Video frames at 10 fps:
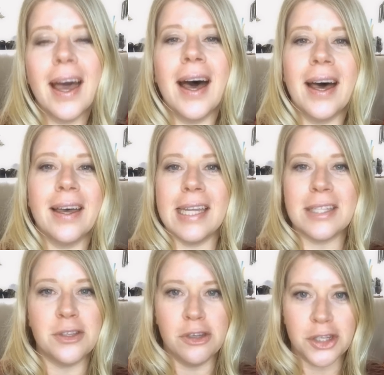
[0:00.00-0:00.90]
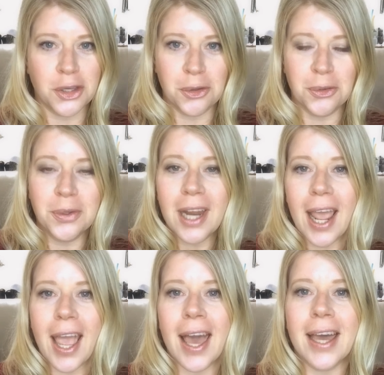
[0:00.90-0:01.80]
Uh, it's June
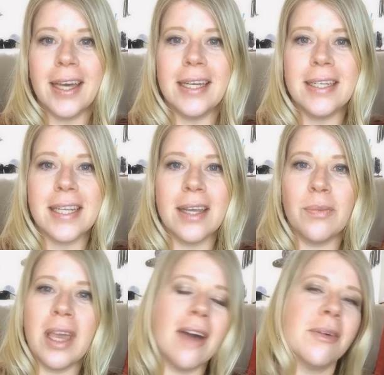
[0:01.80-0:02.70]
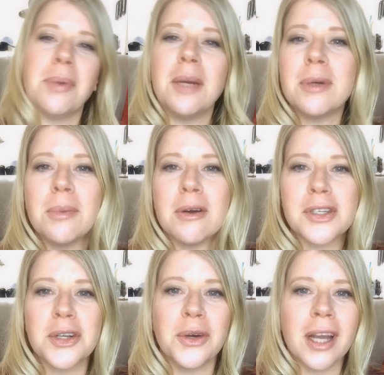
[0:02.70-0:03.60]
and it, we have a big
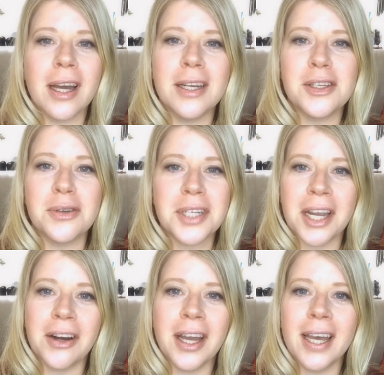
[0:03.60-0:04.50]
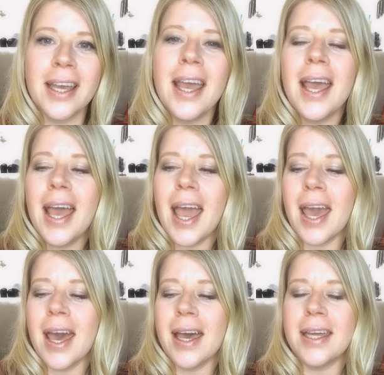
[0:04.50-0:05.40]
promotion going on in doTERRA,
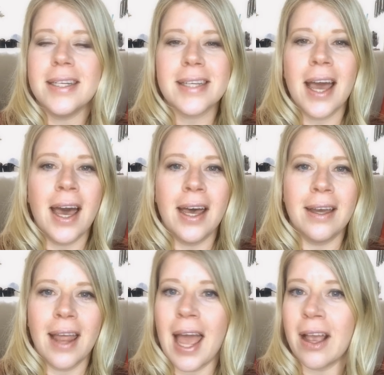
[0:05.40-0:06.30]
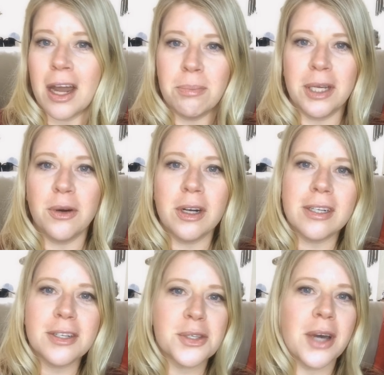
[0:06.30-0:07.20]
and uh, I got a big
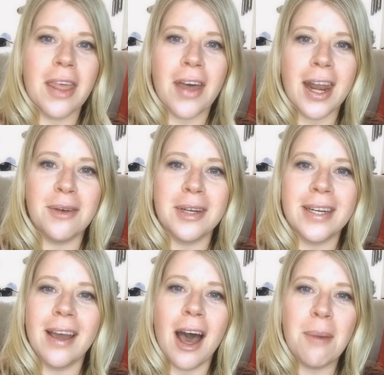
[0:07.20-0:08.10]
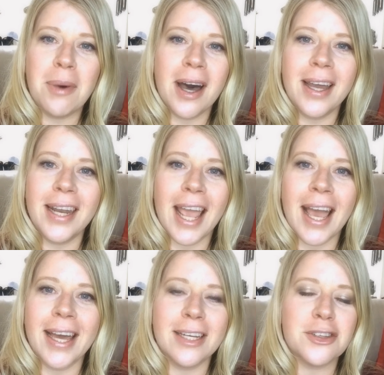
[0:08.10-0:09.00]
order, so I thought I would hop on
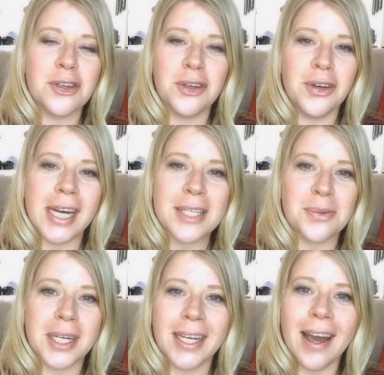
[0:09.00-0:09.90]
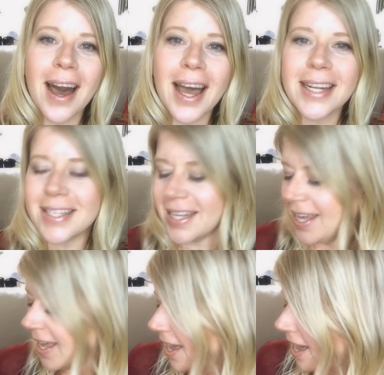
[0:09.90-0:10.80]
and show you guys what I got.
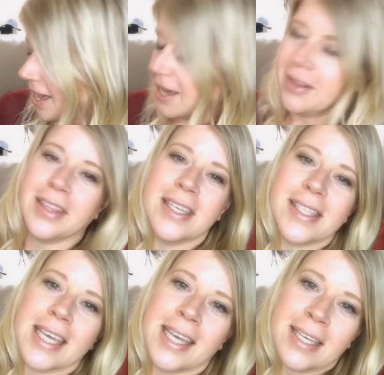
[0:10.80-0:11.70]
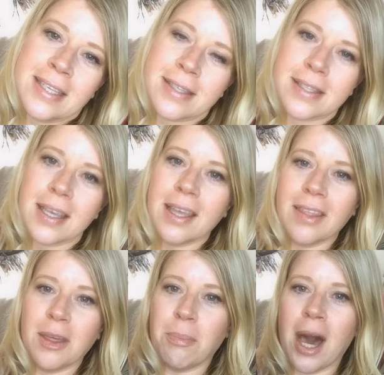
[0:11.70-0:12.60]
Uh, this is
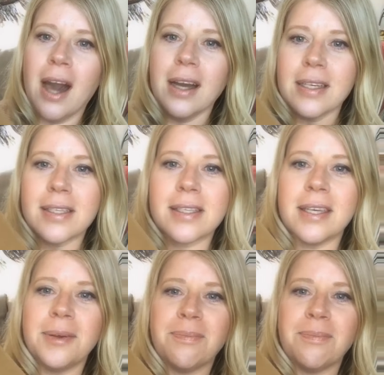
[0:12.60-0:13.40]
the box.